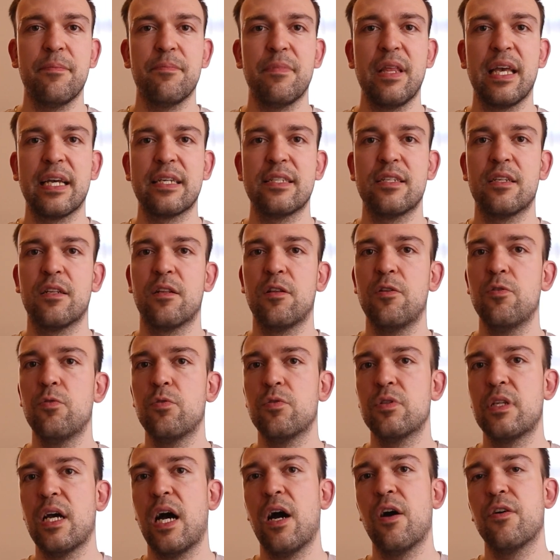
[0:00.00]

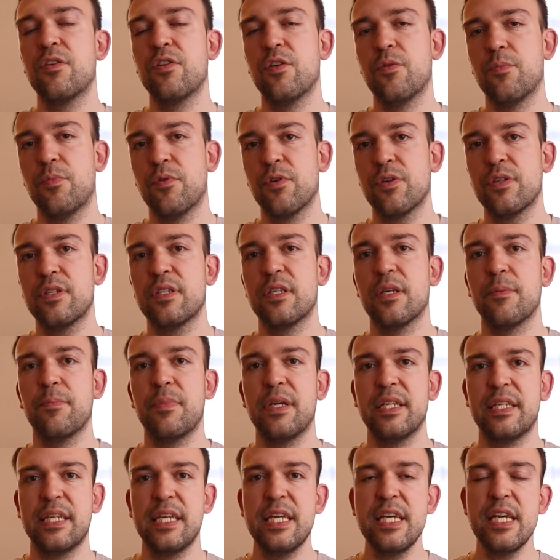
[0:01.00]
exclude audiobooks a
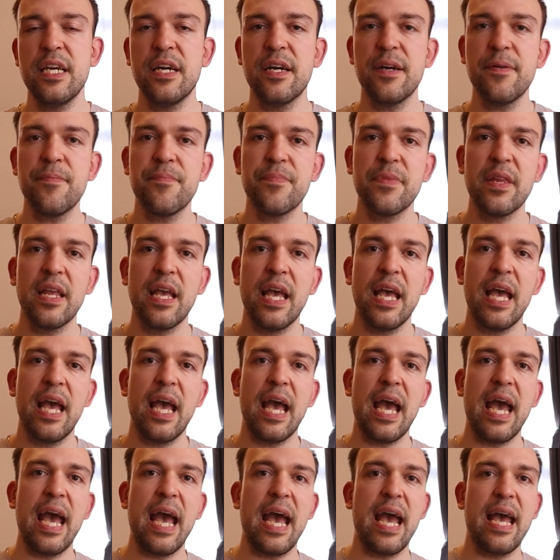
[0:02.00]
bit here.
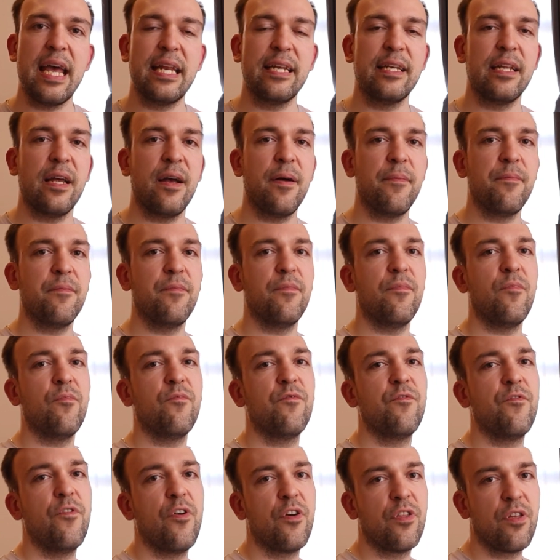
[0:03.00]
And
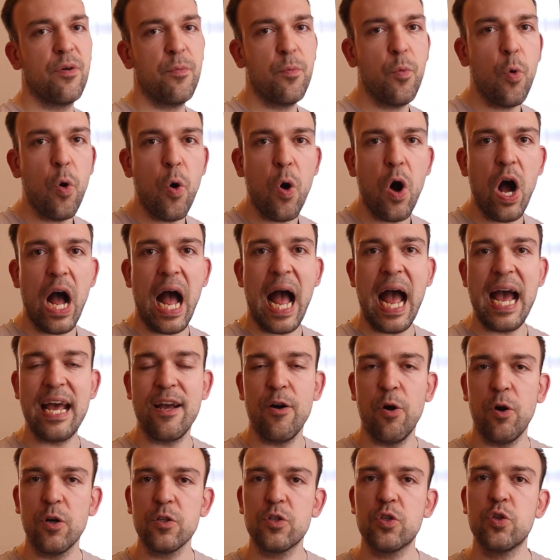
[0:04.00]
furthermore, I
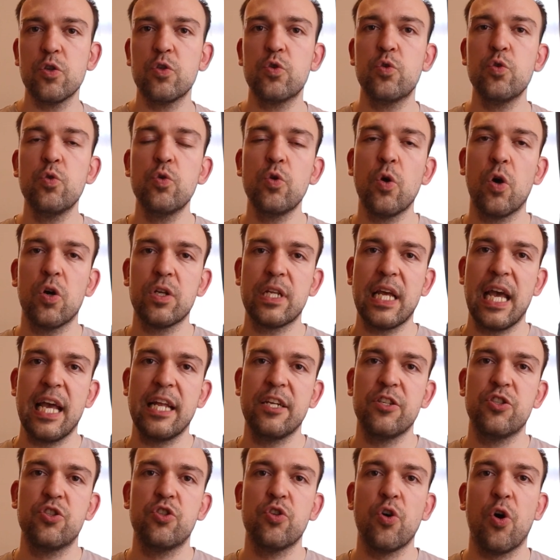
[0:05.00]
also do not
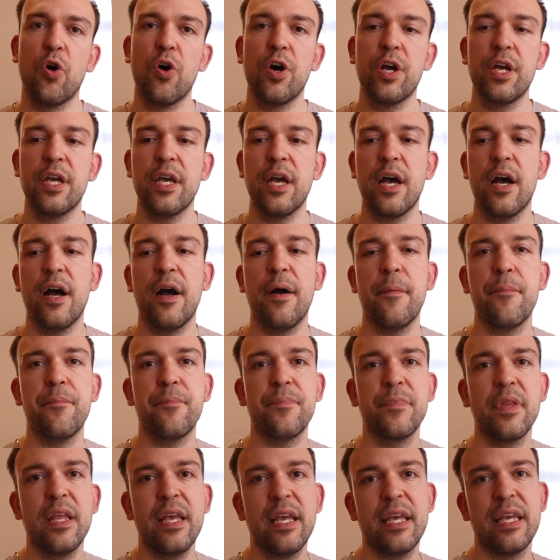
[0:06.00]
enjoy
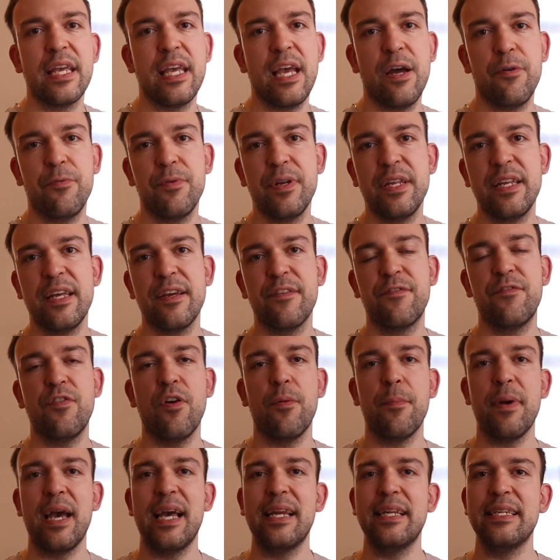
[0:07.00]
reading
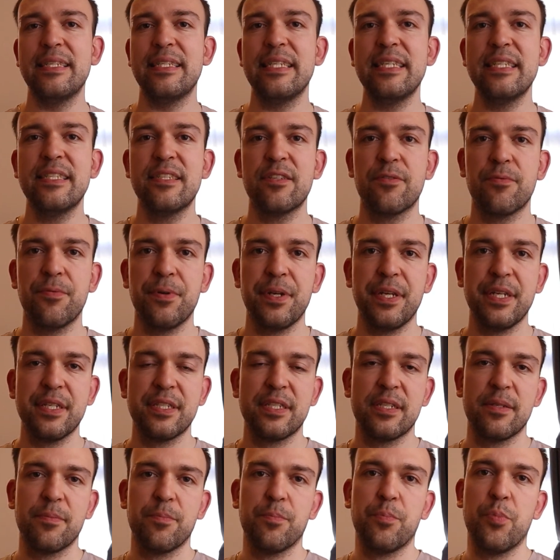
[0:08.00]
from LED
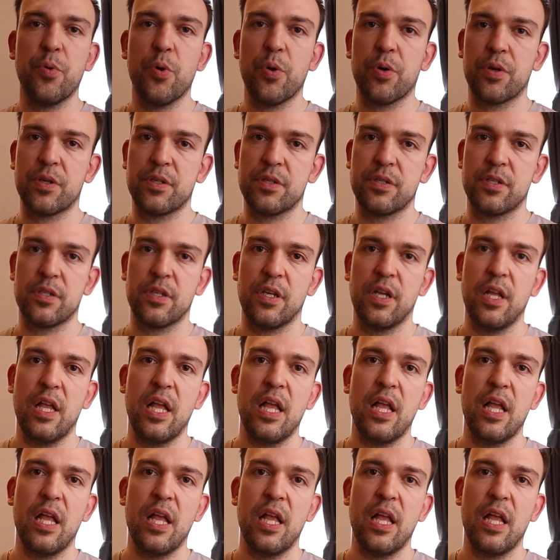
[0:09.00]
screens books